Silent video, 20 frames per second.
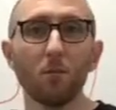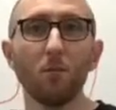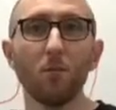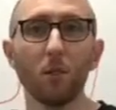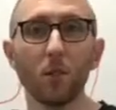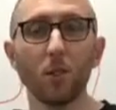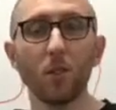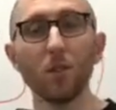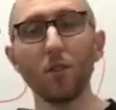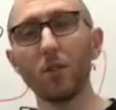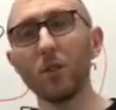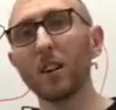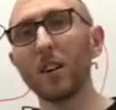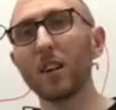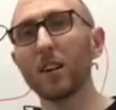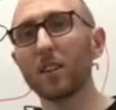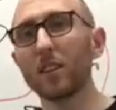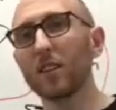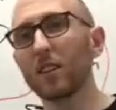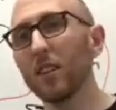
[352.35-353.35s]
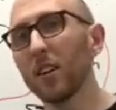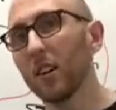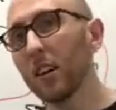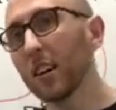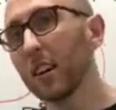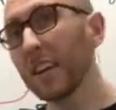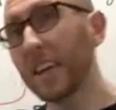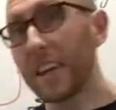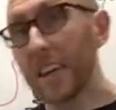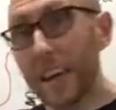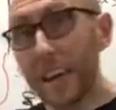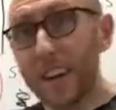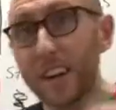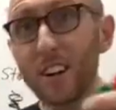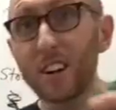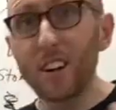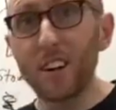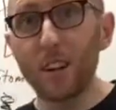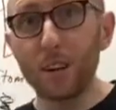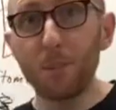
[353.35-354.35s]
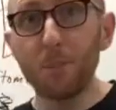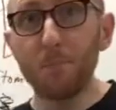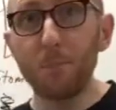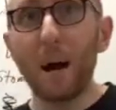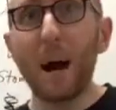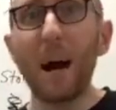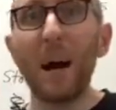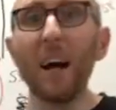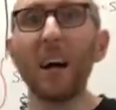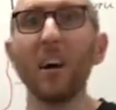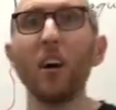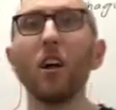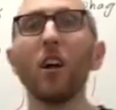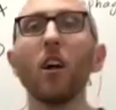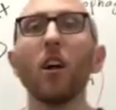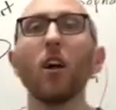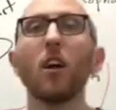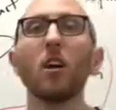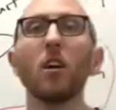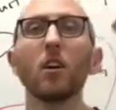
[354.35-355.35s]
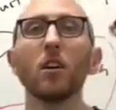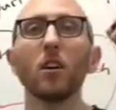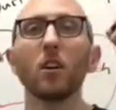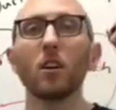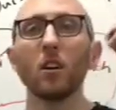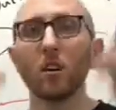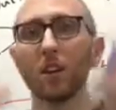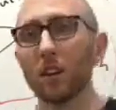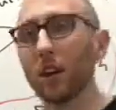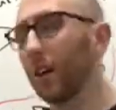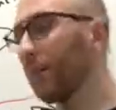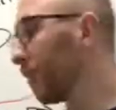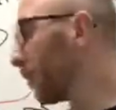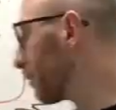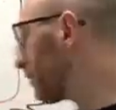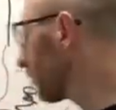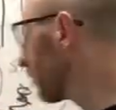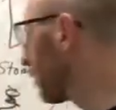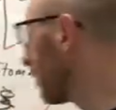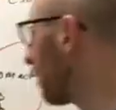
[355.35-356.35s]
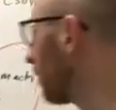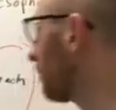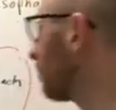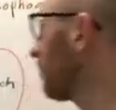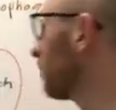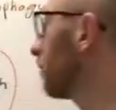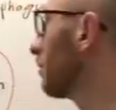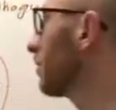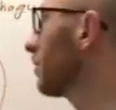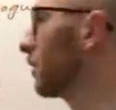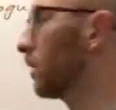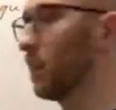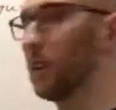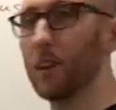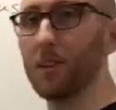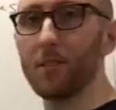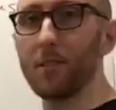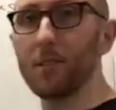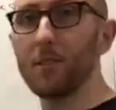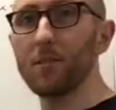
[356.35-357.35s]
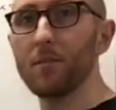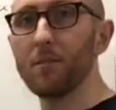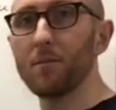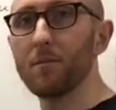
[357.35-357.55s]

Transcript: the two ducts carrying bile coming from the liver.